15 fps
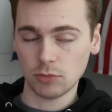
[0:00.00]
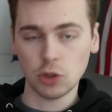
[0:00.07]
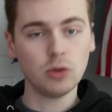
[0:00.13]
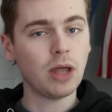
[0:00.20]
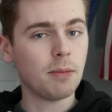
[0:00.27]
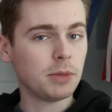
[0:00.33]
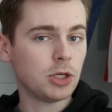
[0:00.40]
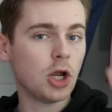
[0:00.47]
You
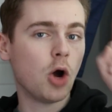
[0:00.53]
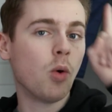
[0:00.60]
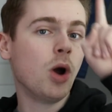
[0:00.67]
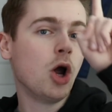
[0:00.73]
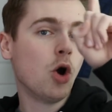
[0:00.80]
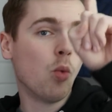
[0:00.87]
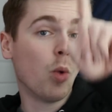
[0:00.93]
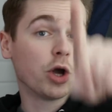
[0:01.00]
let me
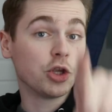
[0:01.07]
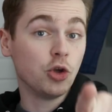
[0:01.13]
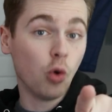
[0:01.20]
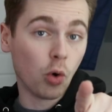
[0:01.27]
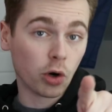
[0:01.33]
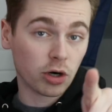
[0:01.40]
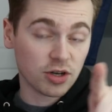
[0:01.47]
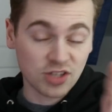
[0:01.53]
know what
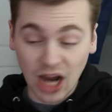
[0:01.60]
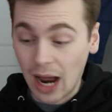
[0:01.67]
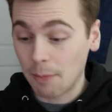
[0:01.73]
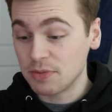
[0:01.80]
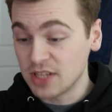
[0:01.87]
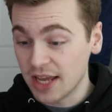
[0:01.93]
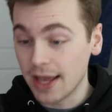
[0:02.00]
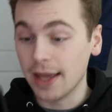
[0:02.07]
your
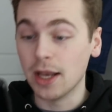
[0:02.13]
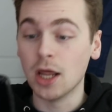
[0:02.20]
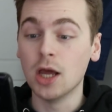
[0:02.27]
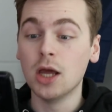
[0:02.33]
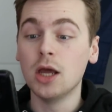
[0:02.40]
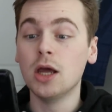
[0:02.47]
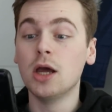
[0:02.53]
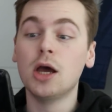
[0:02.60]
top 10
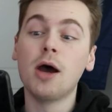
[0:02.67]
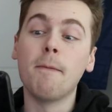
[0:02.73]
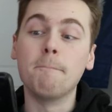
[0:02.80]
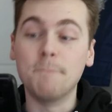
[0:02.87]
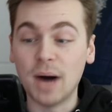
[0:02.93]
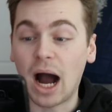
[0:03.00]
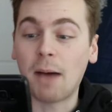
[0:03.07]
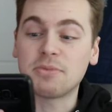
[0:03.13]

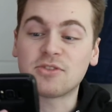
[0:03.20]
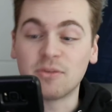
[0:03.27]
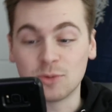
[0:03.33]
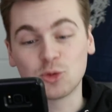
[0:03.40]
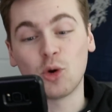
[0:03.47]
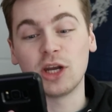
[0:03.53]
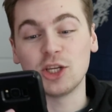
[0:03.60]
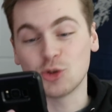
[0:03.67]
bops from
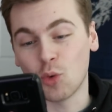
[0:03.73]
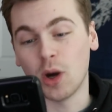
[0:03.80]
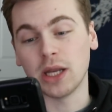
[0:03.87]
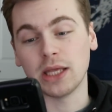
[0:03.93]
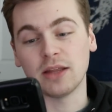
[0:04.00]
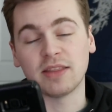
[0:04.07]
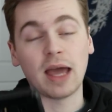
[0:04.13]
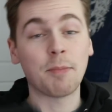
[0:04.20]

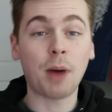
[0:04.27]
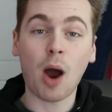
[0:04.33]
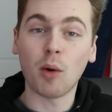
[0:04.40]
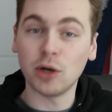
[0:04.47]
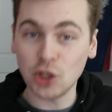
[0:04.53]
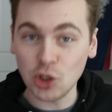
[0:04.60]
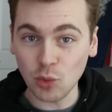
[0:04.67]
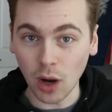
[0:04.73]
2020 that
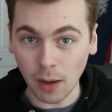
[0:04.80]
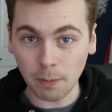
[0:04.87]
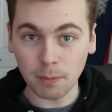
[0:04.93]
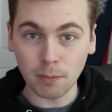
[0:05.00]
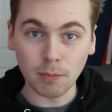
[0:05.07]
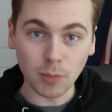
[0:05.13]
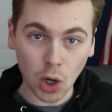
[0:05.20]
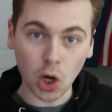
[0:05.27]
powered you up
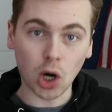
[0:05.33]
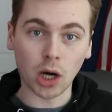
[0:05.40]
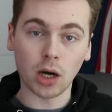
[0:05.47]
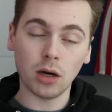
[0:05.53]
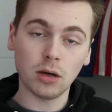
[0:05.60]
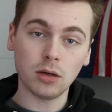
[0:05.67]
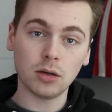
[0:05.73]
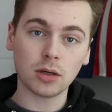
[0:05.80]

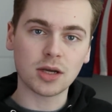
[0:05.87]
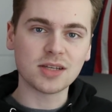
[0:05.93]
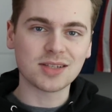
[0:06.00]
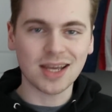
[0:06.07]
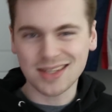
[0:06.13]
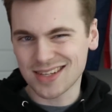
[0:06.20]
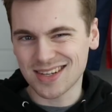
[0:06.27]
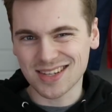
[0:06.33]
are, because
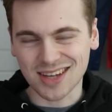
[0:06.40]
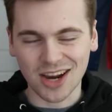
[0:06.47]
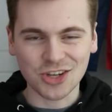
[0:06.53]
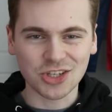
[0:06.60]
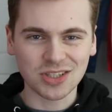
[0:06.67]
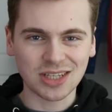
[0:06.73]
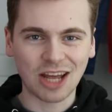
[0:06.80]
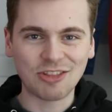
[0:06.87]
it's a
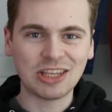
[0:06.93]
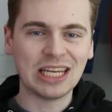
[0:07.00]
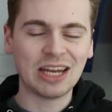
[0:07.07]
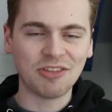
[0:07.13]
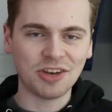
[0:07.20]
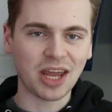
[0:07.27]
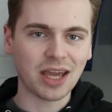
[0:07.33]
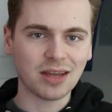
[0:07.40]
discussion at the end
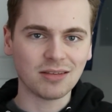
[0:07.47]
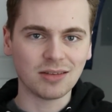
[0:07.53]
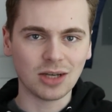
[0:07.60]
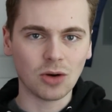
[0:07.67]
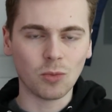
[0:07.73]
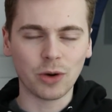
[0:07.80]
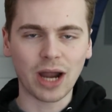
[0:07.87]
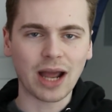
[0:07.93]
of the day. You
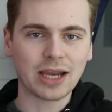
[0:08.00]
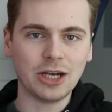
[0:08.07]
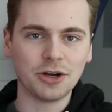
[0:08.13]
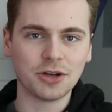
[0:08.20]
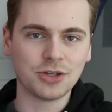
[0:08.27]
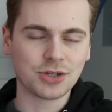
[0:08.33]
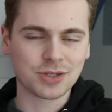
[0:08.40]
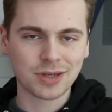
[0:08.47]
know, we're not here
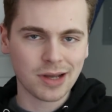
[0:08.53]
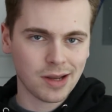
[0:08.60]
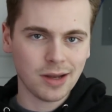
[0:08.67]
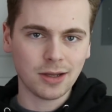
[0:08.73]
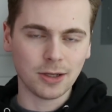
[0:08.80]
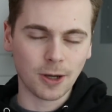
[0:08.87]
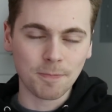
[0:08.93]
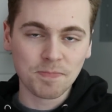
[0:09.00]
to just,
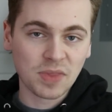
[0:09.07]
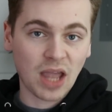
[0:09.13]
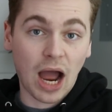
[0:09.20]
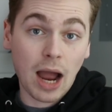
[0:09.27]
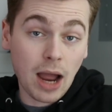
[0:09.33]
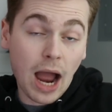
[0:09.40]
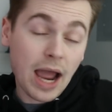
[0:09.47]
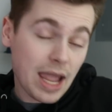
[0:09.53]
you know,
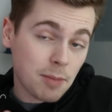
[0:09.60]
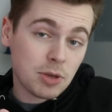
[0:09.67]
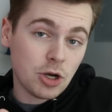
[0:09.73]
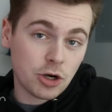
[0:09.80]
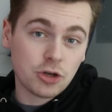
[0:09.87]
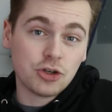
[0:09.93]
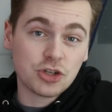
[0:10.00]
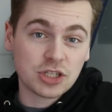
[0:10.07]
I am
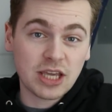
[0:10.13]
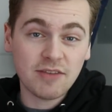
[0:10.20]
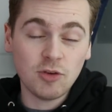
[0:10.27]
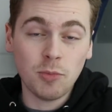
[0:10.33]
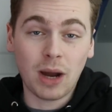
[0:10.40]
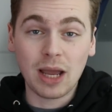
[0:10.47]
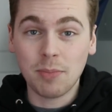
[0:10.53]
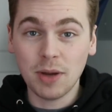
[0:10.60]
here to just give
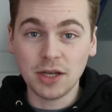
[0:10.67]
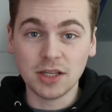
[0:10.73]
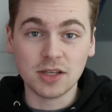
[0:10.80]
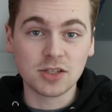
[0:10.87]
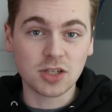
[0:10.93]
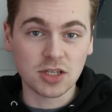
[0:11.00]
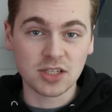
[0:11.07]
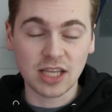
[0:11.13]
you my
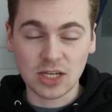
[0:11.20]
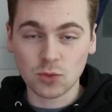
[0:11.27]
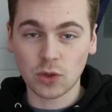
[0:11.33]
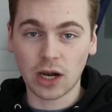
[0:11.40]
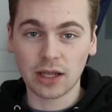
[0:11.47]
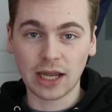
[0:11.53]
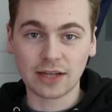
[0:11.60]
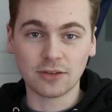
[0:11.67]
opinions, because that's what
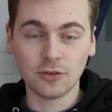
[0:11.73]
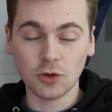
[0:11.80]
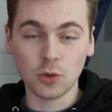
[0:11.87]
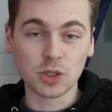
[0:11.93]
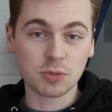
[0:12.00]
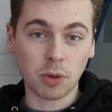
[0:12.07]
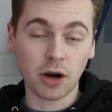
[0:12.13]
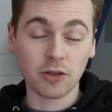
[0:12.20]
I like to do.
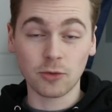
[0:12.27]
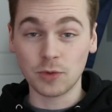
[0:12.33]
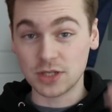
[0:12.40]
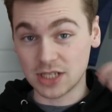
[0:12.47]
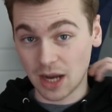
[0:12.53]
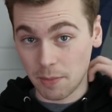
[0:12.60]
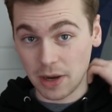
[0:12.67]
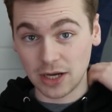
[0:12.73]
It's part of the
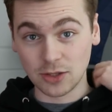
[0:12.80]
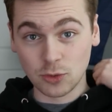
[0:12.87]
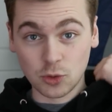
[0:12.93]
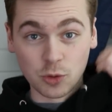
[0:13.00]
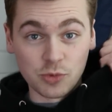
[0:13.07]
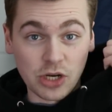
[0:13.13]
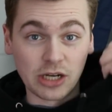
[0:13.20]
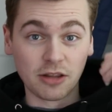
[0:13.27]
reason I made a
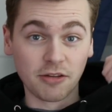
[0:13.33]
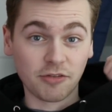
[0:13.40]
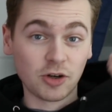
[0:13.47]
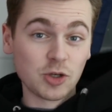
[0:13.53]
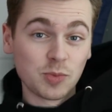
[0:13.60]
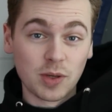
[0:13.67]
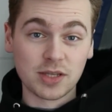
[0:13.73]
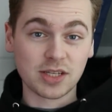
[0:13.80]
YouTube channel in the
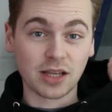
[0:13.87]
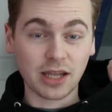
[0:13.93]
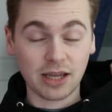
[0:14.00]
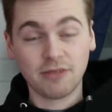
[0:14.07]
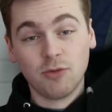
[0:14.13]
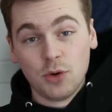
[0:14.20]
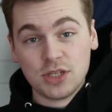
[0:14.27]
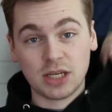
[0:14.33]
first place. I
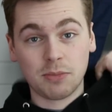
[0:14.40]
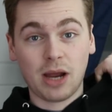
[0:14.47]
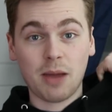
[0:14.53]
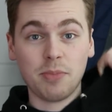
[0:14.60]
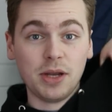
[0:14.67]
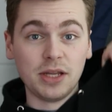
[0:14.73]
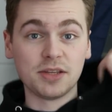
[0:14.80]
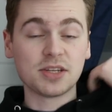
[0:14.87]
like voicing my
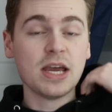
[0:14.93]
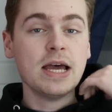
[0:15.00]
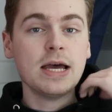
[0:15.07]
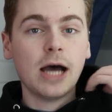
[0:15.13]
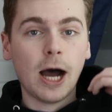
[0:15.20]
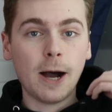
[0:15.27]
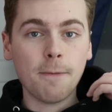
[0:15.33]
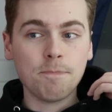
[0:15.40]
opinions.
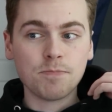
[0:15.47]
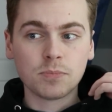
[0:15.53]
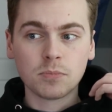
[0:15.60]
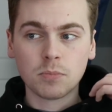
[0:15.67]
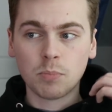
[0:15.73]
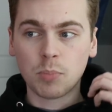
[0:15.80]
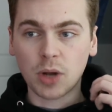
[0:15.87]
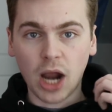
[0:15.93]

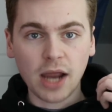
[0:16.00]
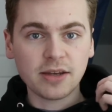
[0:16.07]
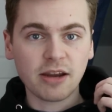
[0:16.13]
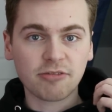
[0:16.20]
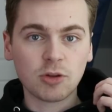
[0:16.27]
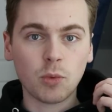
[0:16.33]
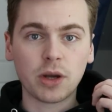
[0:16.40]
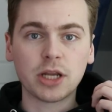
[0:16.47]
But I
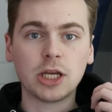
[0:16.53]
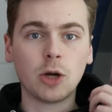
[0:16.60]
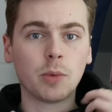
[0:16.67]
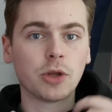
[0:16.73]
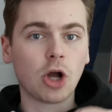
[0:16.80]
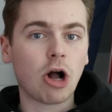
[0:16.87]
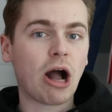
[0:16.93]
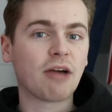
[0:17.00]
definitely want to hear
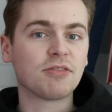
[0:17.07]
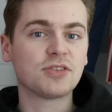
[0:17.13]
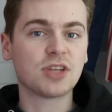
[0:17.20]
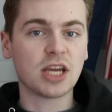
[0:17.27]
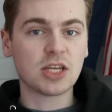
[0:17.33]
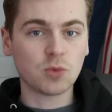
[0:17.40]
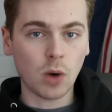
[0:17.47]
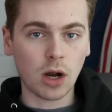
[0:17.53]
what y'all have to
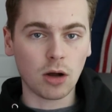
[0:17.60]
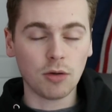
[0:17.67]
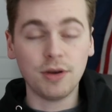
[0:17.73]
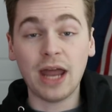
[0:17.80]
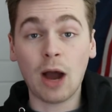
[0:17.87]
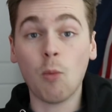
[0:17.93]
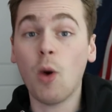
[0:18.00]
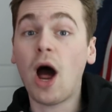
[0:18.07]
say as well.
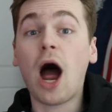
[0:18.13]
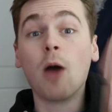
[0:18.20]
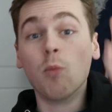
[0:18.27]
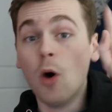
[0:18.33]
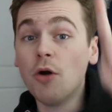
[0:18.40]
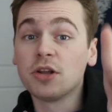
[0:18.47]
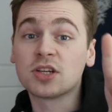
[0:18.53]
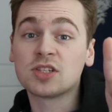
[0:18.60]
Now, what I
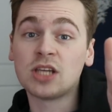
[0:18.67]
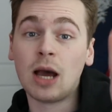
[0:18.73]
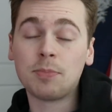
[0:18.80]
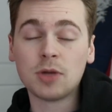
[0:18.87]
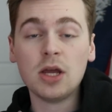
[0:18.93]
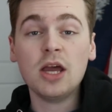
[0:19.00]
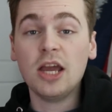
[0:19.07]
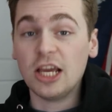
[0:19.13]
won't
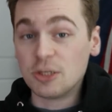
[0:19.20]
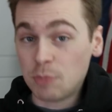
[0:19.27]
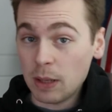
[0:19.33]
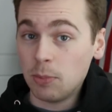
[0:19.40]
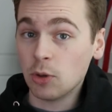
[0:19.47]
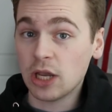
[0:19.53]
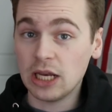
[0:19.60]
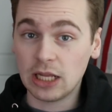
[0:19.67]
accept is
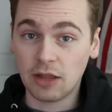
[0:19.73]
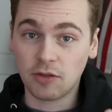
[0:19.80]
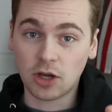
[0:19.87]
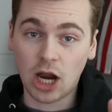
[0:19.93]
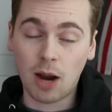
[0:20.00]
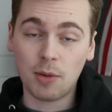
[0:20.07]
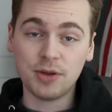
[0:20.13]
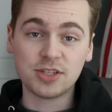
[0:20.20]
people getting in the
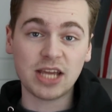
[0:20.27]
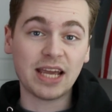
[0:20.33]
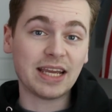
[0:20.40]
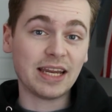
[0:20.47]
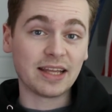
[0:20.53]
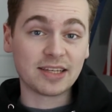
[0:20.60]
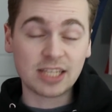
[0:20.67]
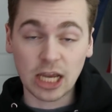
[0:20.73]
comments and
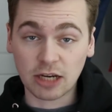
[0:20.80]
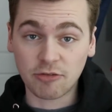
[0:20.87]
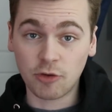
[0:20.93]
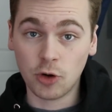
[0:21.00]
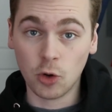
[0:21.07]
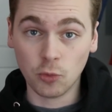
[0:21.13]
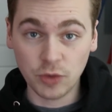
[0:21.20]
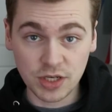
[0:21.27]
getting ticked for
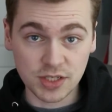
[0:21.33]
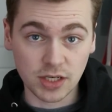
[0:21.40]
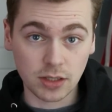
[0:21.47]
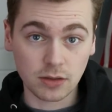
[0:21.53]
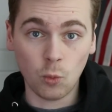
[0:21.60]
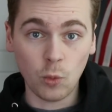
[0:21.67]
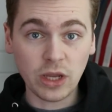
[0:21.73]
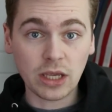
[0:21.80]
no reason.
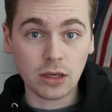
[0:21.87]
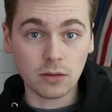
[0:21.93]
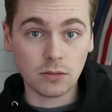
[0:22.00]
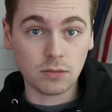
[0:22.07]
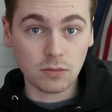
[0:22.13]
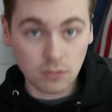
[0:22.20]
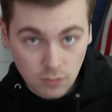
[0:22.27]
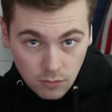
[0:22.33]
We
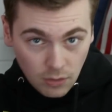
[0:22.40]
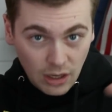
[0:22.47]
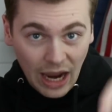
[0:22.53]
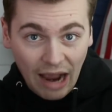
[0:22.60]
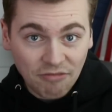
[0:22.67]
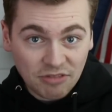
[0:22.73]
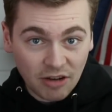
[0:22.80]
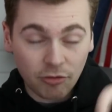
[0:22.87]
can
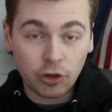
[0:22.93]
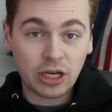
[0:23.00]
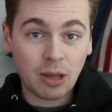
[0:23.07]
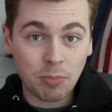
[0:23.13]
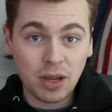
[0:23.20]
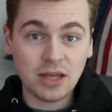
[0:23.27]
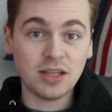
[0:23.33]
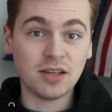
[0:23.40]
have differing
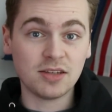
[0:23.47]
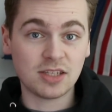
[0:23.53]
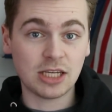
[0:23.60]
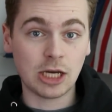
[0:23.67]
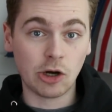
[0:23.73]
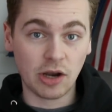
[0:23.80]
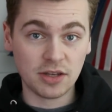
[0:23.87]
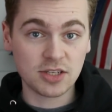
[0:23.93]
opinions
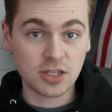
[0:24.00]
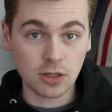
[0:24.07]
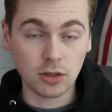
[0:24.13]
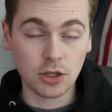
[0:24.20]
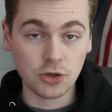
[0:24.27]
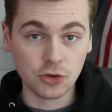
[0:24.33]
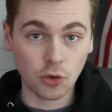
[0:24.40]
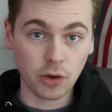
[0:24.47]
here and still
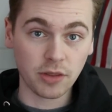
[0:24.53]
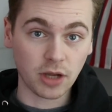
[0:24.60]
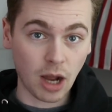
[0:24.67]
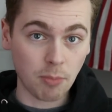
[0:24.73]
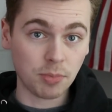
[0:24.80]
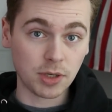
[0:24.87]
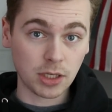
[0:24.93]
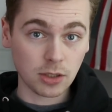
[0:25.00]
enjoy the
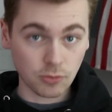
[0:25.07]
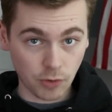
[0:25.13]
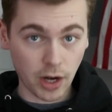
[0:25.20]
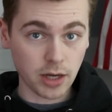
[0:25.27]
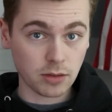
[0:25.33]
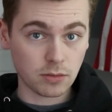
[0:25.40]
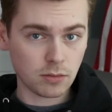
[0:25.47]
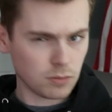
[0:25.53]
company,
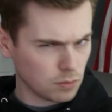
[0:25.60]
right?